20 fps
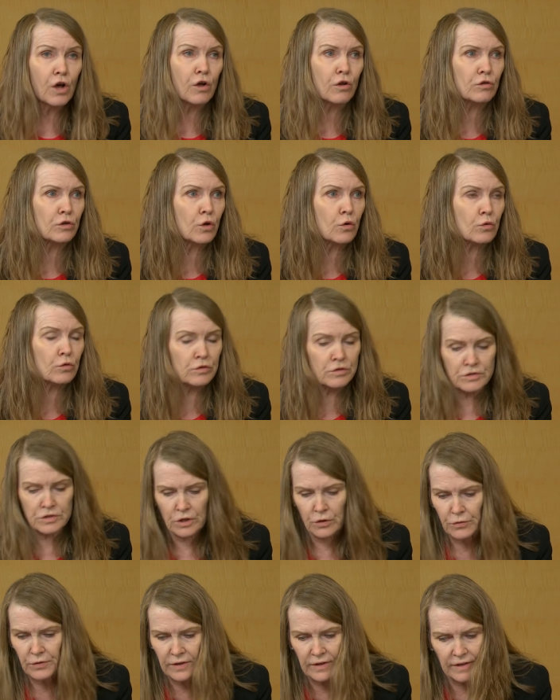local
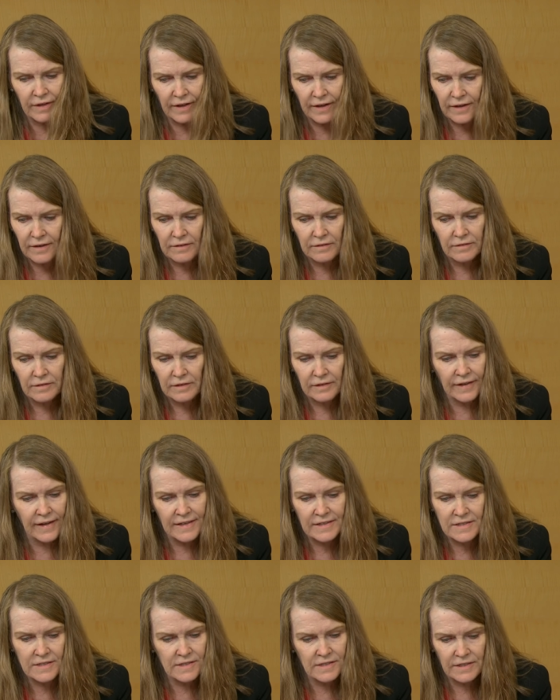zoning and
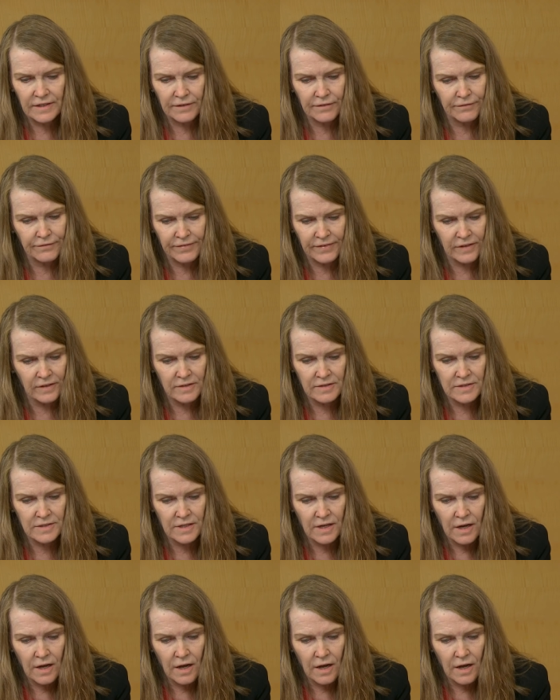licensing fees.